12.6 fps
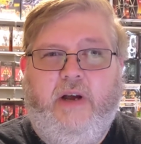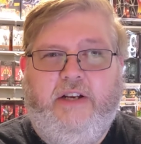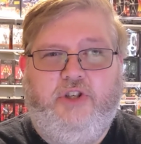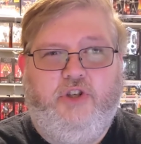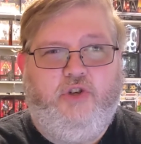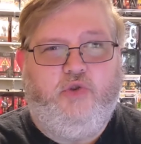
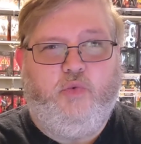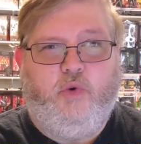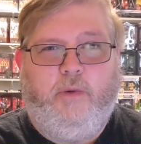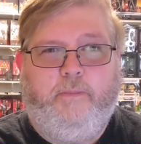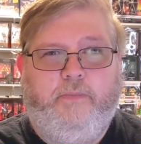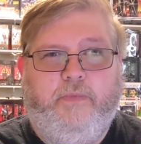as
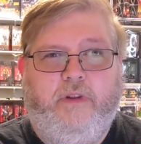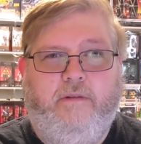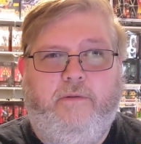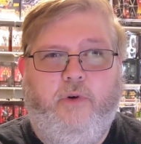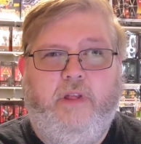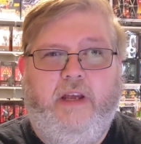usual,
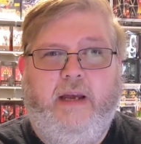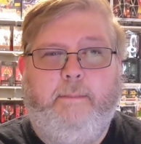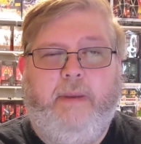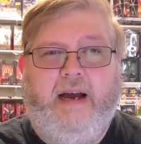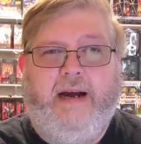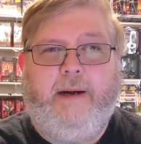for the
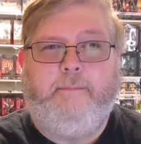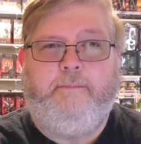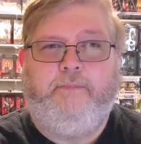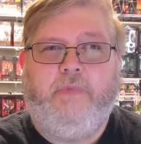Empire.